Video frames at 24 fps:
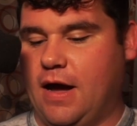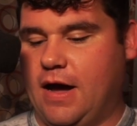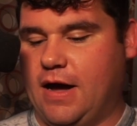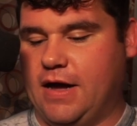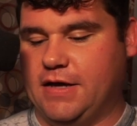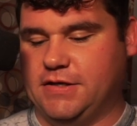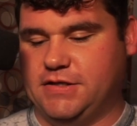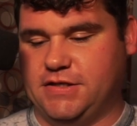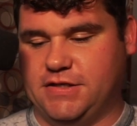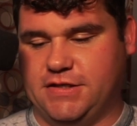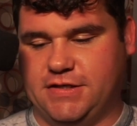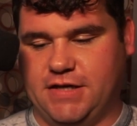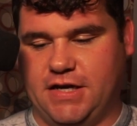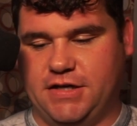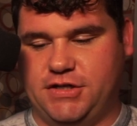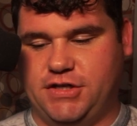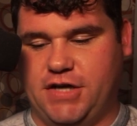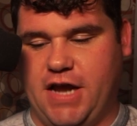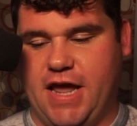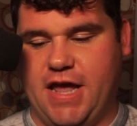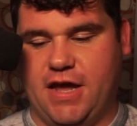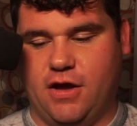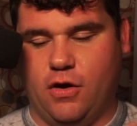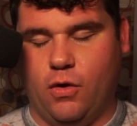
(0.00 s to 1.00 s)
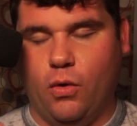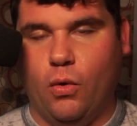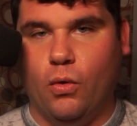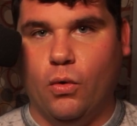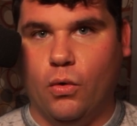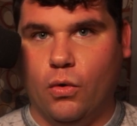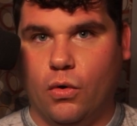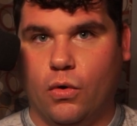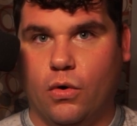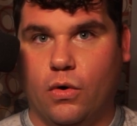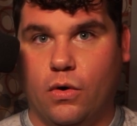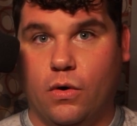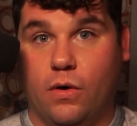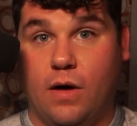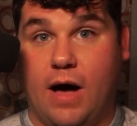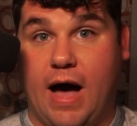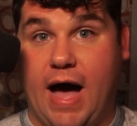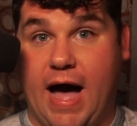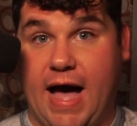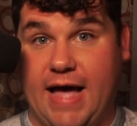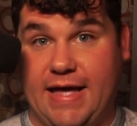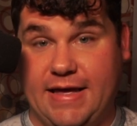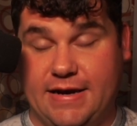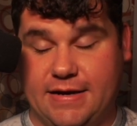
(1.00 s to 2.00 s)
Such a cool
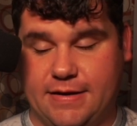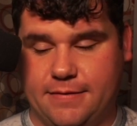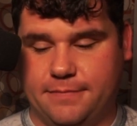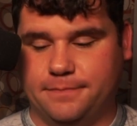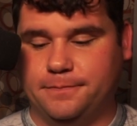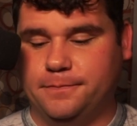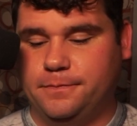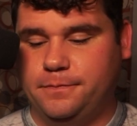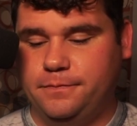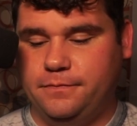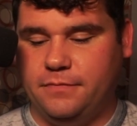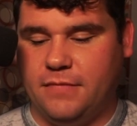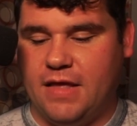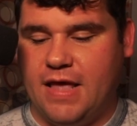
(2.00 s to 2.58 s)
item,